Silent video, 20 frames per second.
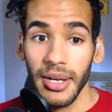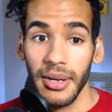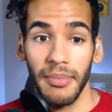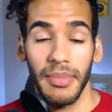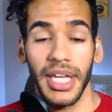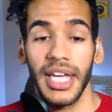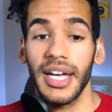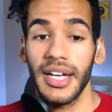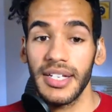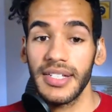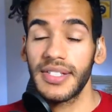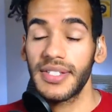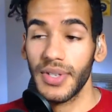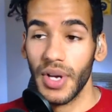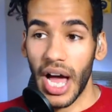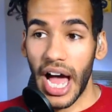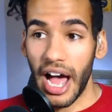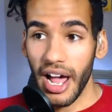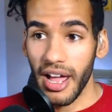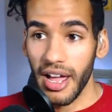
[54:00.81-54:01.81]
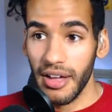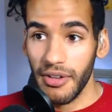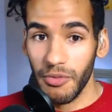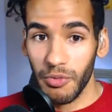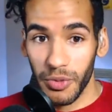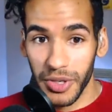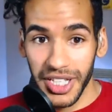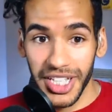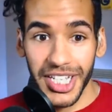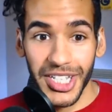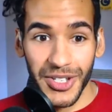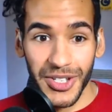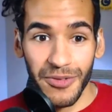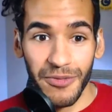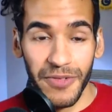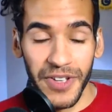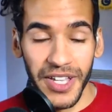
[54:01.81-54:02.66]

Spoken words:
Because I really do feel